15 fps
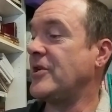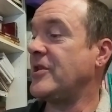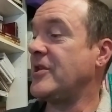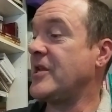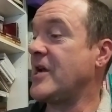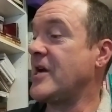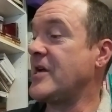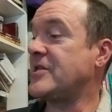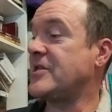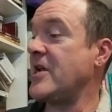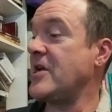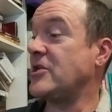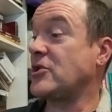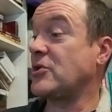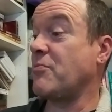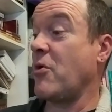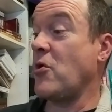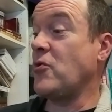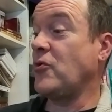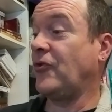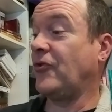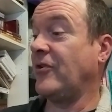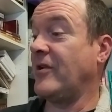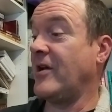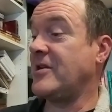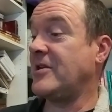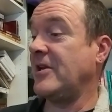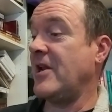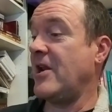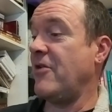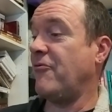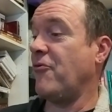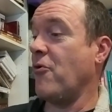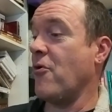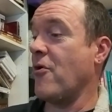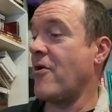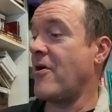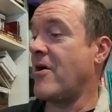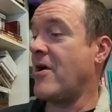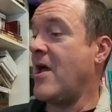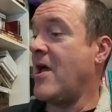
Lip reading: in the United States post-1984,